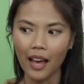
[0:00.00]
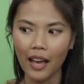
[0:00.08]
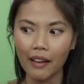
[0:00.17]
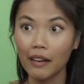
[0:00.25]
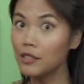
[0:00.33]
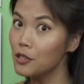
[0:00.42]

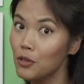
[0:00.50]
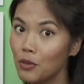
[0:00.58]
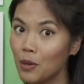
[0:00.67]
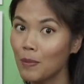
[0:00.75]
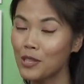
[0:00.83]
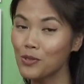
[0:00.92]
and I didn't want
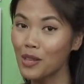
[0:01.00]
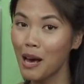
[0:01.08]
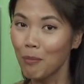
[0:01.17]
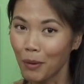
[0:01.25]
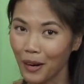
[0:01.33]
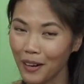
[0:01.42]
to mess with
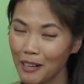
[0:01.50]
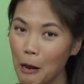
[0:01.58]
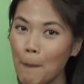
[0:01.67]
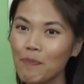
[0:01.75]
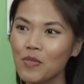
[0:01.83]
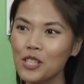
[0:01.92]
that part.
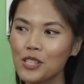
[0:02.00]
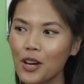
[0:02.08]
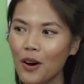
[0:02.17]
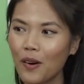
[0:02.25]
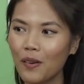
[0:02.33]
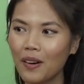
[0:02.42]

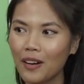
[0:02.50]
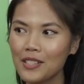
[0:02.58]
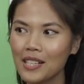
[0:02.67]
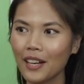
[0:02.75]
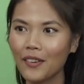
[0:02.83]
So I was like,